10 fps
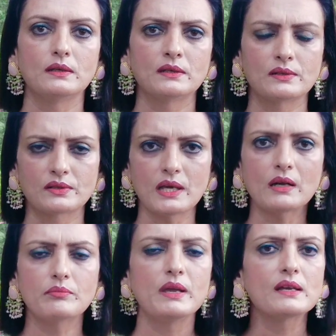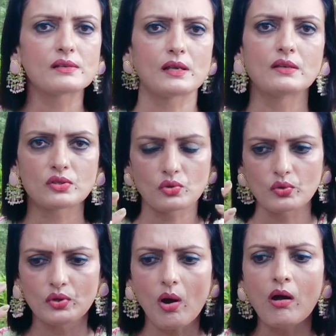Does that make sense
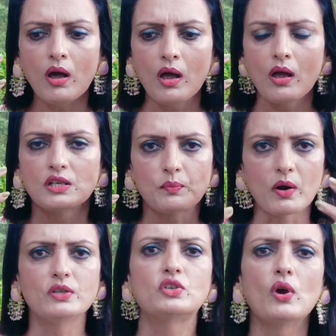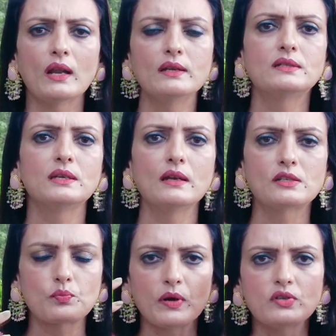to your spirituality and
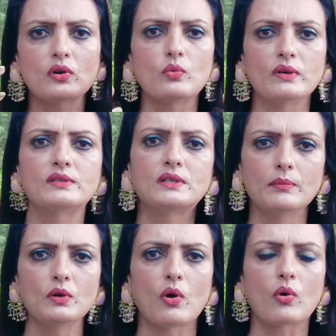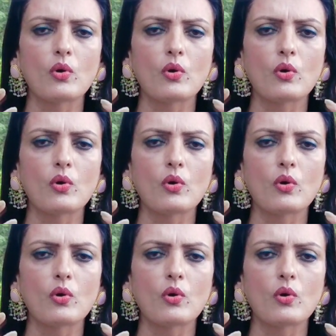spiritual wisdom, your